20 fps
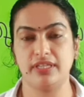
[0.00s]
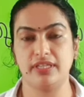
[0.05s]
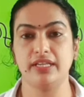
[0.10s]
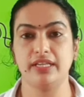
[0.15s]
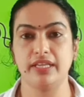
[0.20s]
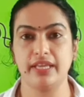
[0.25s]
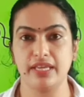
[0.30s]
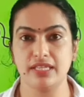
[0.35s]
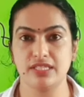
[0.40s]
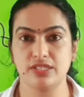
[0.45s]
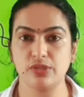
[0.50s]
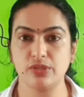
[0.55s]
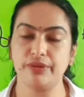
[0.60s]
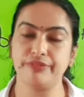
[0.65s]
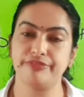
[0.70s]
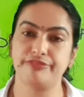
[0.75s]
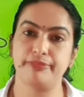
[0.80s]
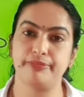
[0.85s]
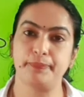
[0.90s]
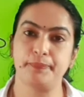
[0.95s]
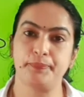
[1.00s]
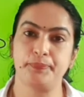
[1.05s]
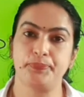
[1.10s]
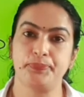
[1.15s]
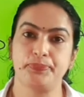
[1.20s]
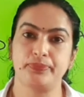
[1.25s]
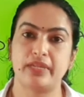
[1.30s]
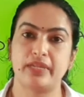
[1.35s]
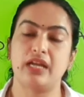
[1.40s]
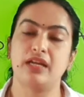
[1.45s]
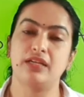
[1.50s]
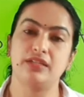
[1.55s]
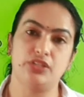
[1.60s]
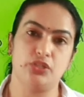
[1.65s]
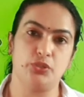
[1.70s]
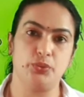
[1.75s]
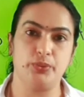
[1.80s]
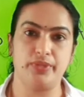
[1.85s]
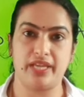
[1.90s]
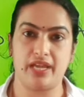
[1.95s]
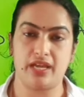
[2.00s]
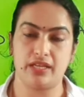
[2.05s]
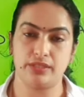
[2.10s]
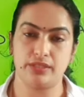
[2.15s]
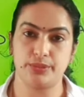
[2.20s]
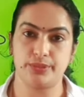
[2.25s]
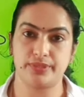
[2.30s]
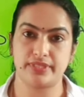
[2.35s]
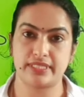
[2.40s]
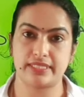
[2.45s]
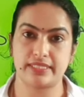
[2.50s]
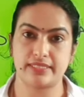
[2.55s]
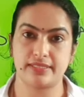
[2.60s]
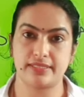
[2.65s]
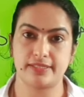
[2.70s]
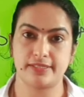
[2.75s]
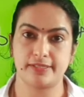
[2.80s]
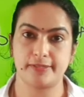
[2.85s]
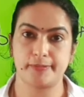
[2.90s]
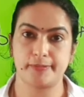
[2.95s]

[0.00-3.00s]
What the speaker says: in case of eukaryotes.